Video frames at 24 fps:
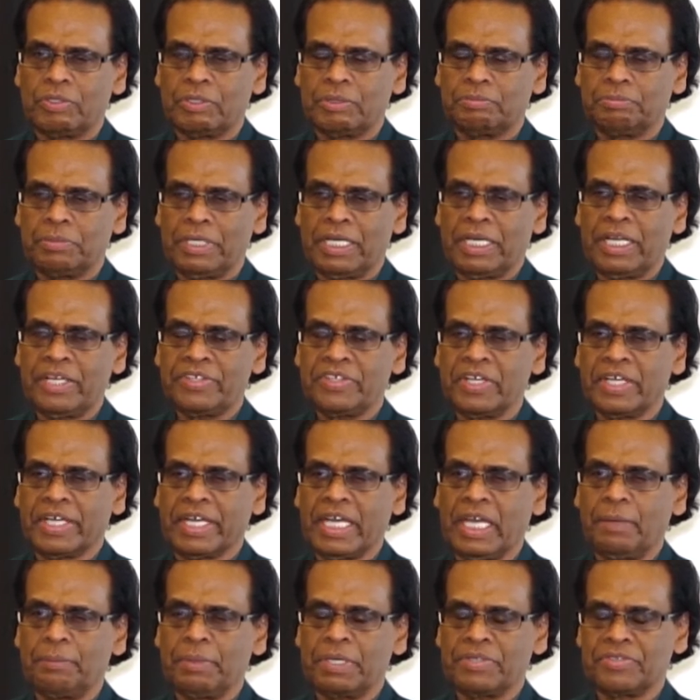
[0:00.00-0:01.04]
manager
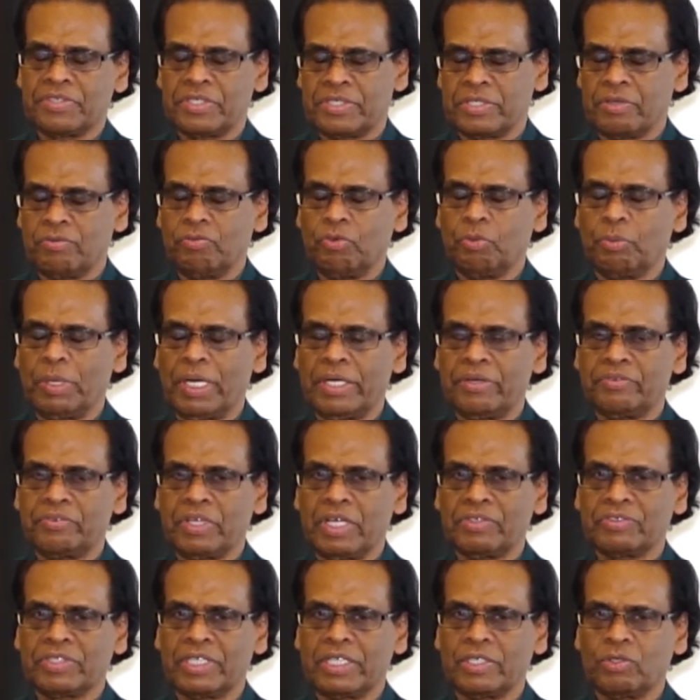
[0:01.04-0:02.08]
came and she's a woman,
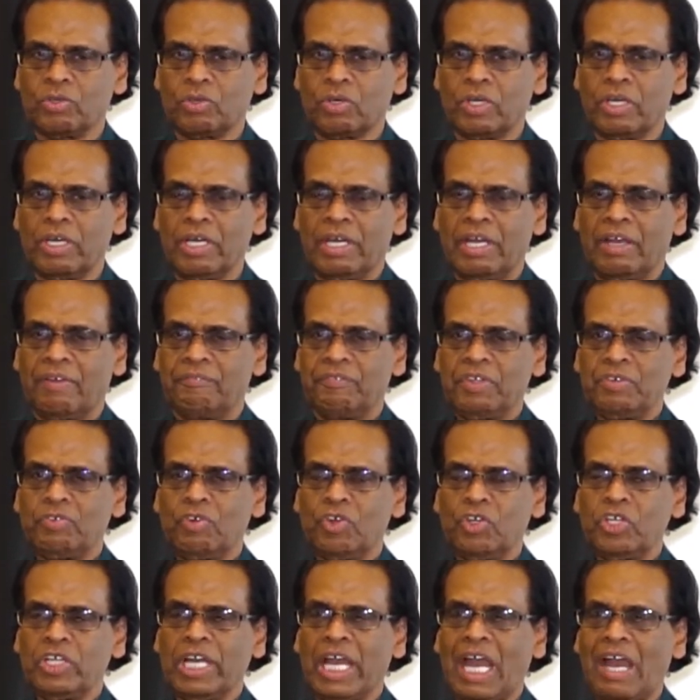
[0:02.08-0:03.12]
says that we
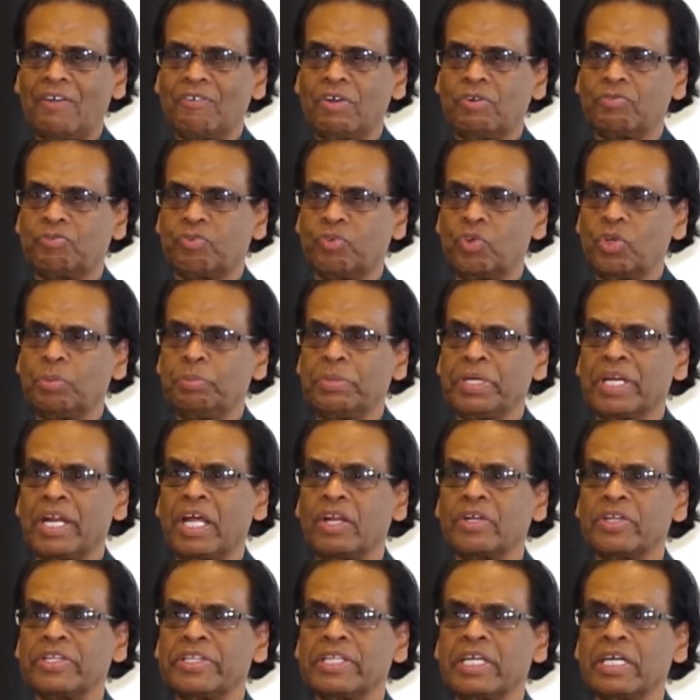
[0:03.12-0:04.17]
want to have a full
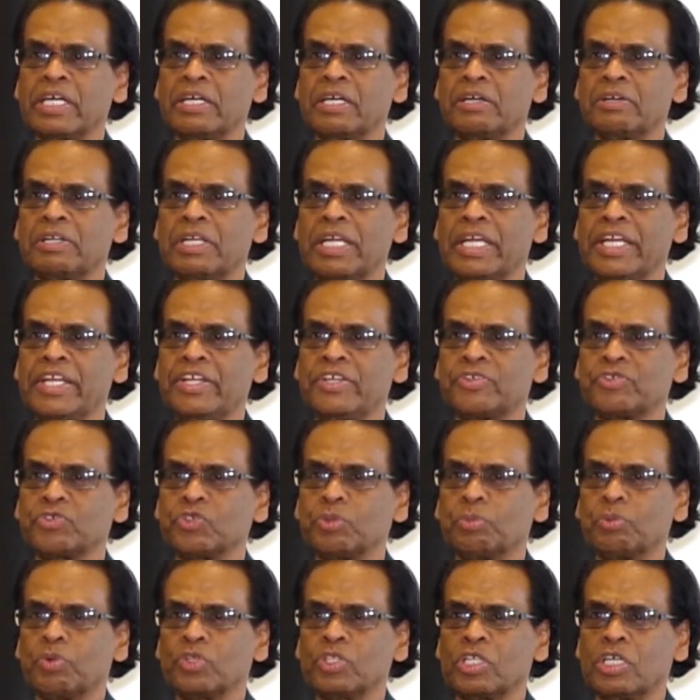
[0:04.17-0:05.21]
mirror in the ladies'
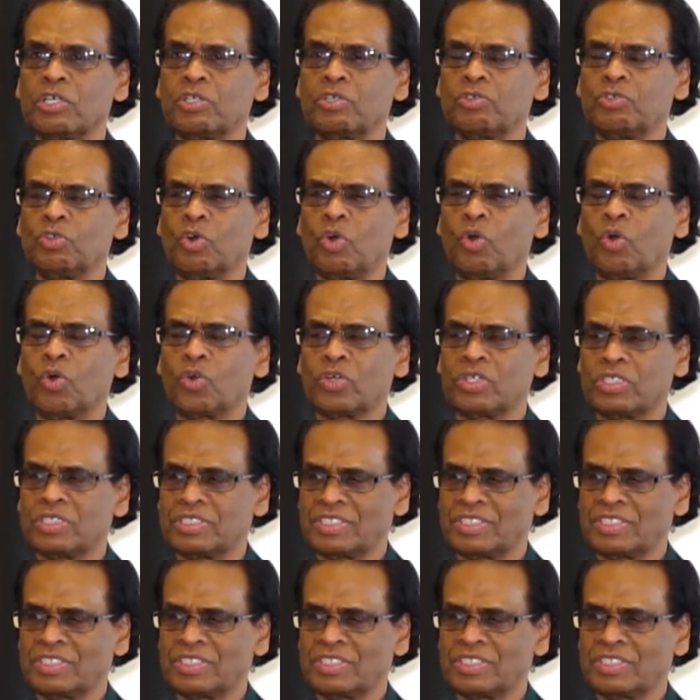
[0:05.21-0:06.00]
room on the door.